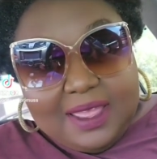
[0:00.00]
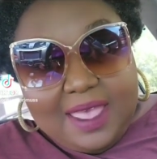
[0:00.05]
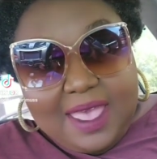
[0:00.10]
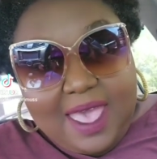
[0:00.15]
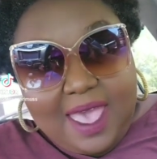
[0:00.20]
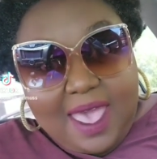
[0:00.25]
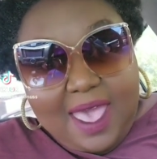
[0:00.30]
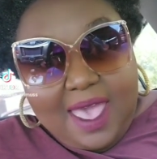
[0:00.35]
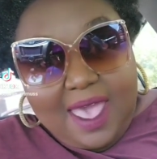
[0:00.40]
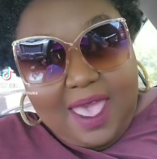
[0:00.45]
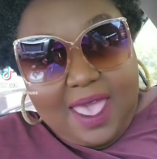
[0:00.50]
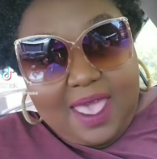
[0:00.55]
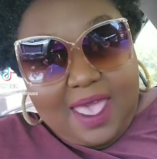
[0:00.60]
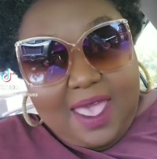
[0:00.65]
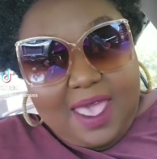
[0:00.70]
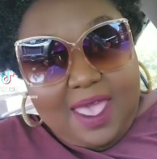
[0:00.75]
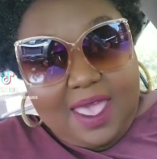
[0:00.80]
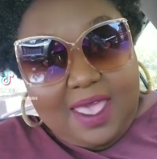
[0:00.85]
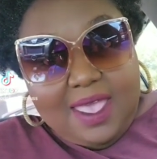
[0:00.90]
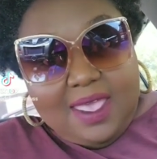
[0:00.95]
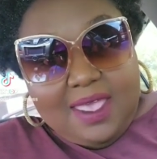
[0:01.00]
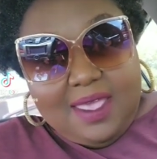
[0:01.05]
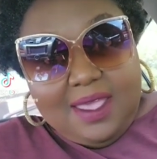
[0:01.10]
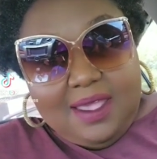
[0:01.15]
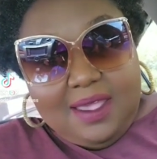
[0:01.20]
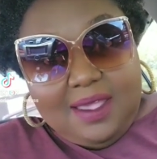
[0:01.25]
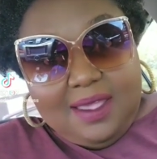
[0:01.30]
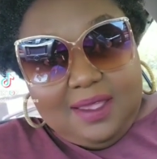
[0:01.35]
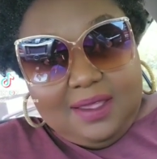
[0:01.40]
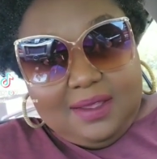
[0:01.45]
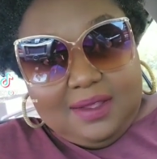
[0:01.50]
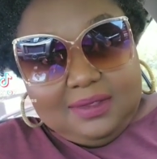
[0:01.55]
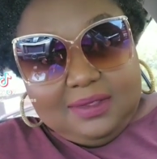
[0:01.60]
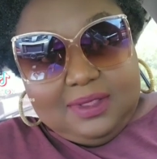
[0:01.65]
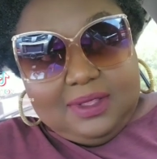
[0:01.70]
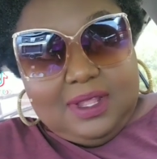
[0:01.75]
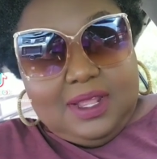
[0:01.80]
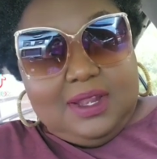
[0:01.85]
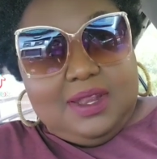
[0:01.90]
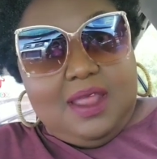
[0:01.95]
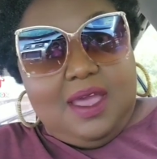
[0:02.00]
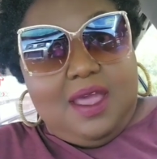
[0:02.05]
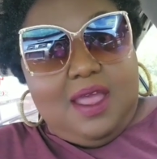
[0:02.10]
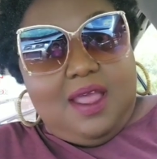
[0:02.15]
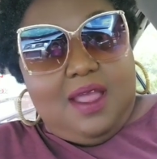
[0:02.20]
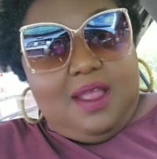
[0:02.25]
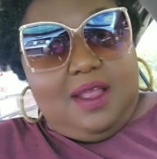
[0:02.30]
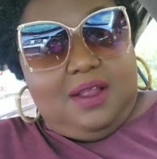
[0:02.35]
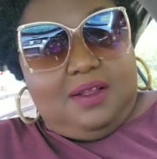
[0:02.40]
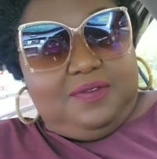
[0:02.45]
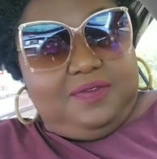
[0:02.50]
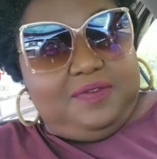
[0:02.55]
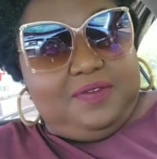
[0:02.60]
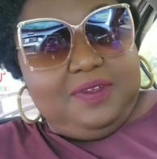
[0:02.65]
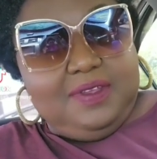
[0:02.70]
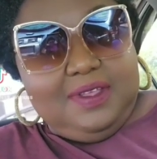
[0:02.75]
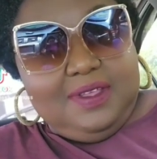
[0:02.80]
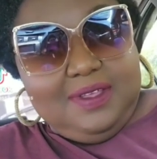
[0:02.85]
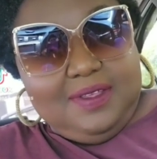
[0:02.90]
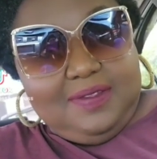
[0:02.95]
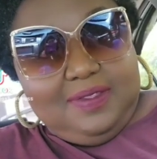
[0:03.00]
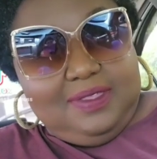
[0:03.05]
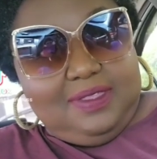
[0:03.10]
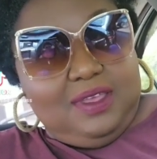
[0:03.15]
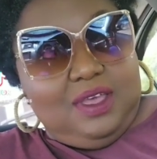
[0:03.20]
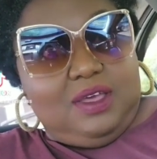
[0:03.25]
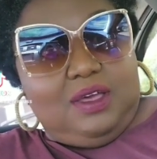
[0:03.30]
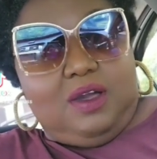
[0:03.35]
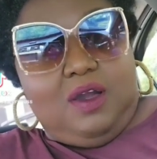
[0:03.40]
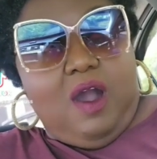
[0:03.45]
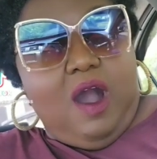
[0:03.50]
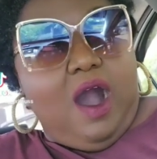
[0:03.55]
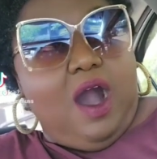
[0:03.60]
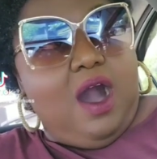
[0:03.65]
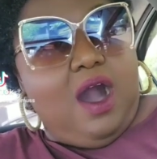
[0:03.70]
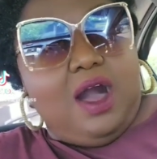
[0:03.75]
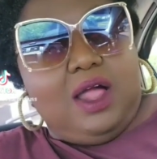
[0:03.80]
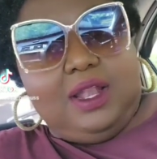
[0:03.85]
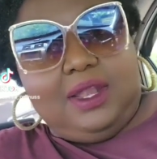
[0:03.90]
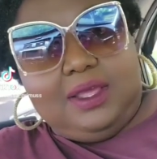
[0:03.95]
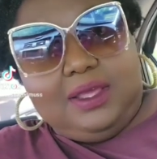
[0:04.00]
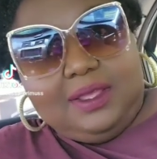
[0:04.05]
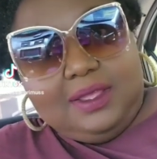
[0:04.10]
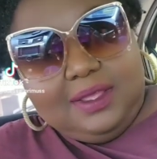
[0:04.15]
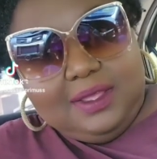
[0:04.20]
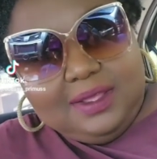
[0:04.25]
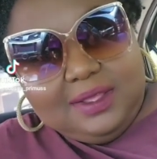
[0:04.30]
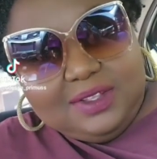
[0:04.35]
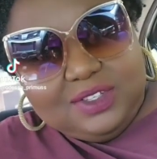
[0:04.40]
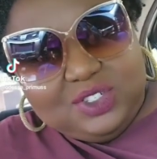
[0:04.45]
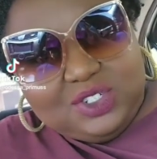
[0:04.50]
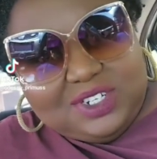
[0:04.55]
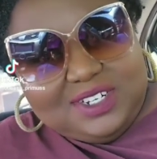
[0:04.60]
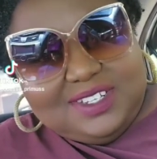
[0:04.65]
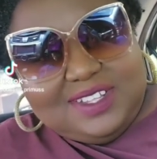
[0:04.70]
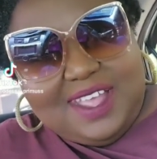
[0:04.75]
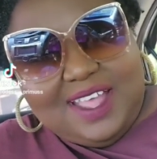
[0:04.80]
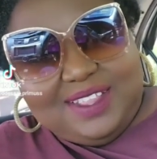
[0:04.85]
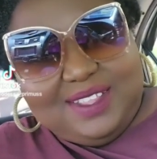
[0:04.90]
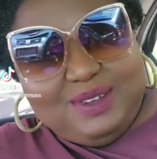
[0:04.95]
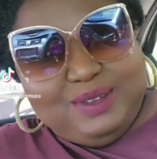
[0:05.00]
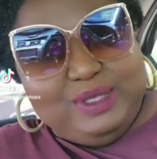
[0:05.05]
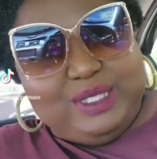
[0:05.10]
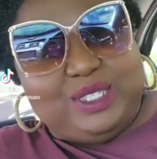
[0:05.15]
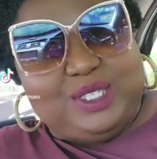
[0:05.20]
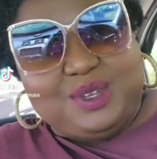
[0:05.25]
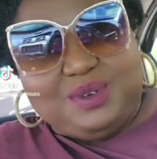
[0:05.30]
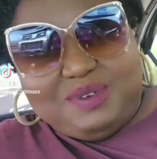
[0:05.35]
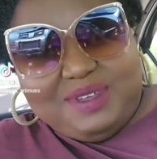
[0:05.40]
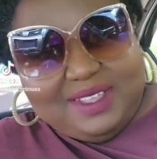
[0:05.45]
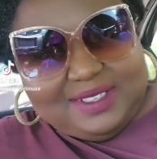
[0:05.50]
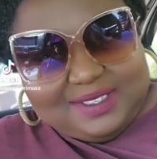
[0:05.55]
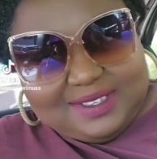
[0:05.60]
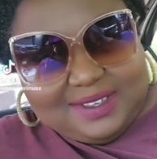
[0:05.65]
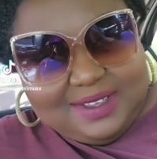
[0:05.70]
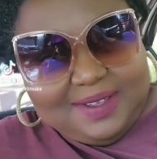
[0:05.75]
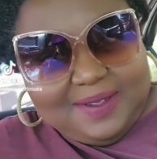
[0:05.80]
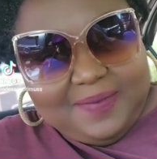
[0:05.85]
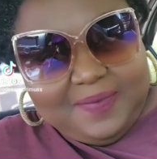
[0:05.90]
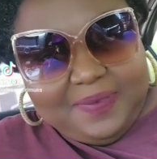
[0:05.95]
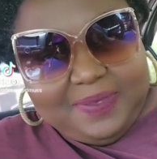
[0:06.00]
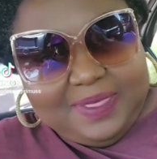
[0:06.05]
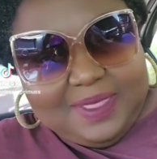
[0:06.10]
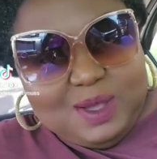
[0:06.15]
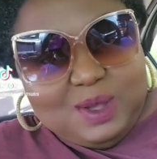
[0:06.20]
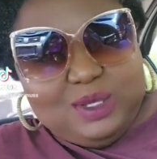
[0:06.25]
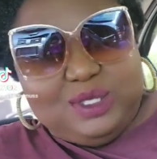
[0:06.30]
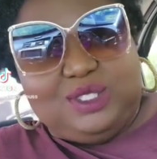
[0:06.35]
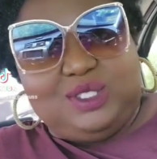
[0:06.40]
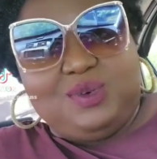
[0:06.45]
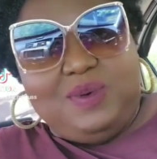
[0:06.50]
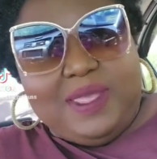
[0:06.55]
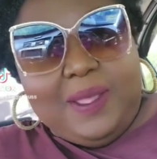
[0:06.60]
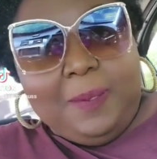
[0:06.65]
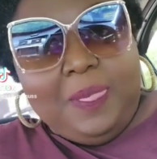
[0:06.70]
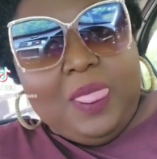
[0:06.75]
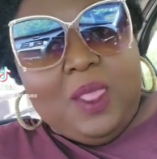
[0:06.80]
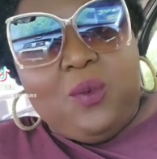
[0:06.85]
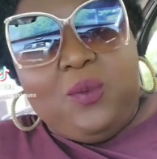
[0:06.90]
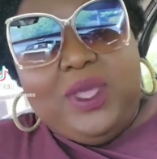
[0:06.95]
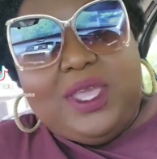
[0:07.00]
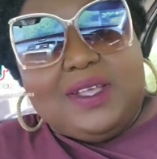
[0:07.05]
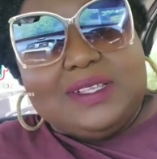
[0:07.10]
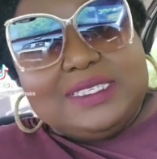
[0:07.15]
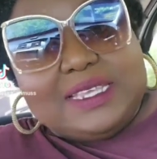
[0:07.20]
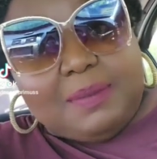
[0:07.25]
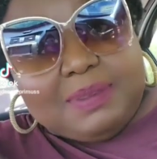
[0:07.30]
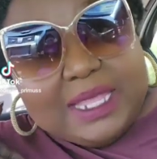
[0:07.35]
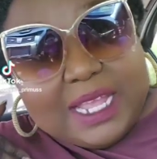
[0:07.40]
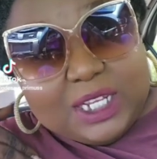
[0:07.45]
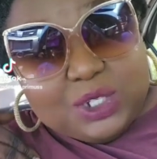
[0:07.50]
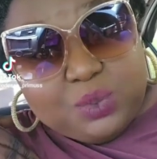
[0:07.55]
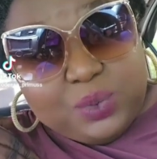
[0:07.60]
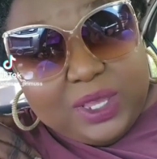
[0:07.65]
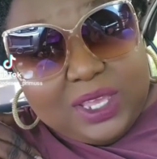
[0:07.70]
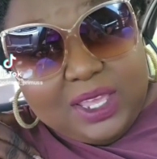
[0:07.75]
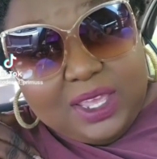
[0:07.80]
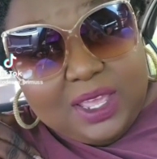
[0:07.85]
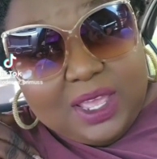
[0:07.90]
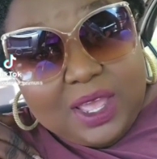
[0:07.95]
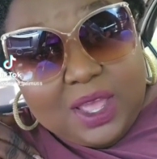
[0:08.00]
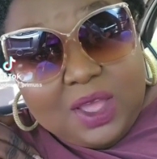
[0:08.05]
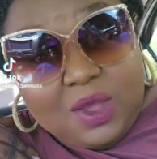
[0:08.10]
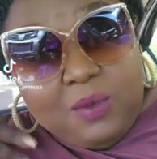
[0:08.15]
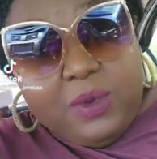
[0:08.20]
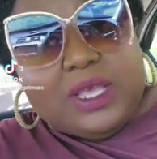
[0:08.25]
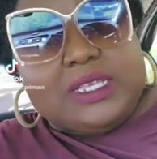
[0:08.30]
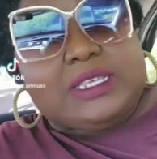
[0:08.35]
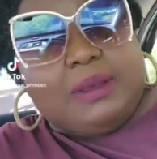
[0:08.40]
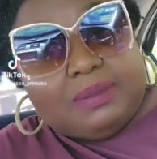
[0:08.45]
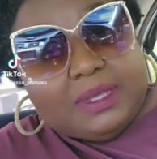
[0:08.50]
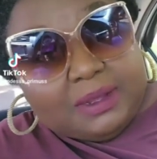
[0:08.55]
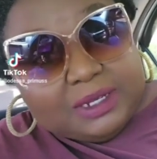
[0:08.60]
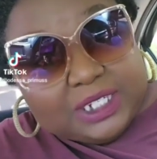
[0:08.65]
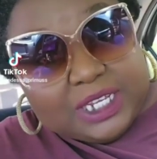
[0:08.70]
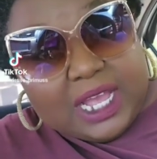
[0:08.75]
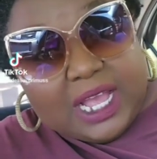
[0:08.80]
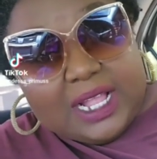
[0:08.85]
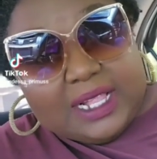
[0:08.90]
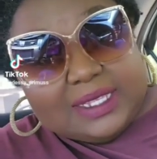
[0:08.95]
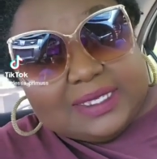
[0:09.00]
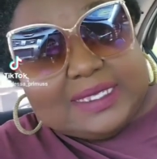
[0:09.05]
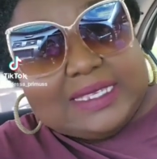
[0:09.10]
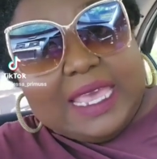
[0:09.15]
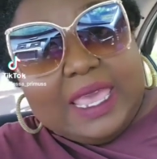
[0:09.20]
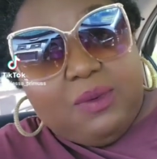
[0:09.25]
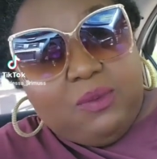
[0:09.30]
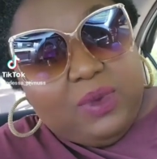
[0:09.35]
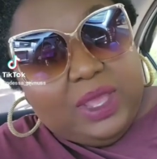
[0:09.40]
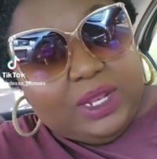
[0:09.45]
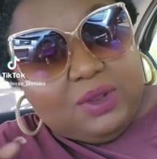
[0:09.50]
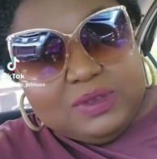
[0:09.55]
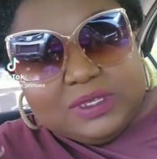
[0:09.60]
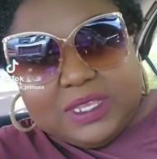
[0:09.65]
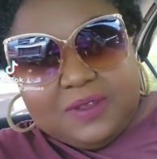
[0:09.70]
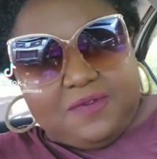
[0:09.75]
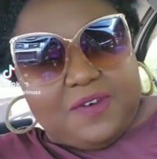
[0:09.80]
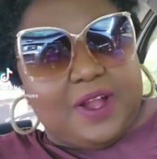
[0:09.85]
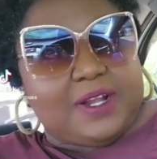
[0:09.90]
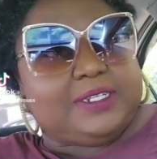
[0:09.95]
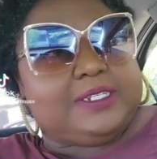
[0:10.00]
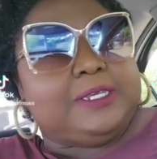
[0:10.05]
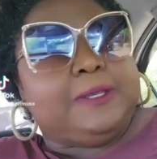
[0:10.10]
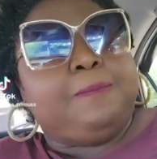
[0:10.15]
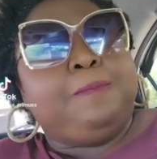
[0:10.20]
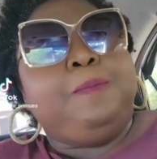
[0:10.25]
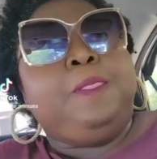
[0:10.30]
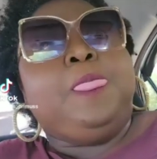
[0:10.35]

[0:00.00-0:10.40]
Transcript: Eh, eh. The nerve. The gall. Trinidad, don't do it. Don't do it. We could sabotage we we can sabotage y'all. Same way, don't say farty.